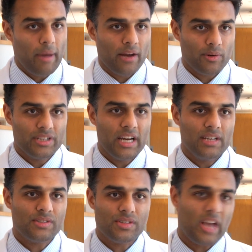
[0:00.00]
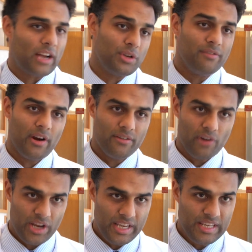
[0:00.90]
pancreatitis is actually very,
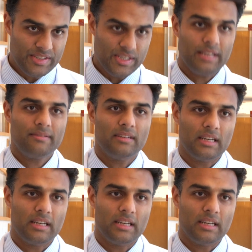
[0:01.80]
very easy.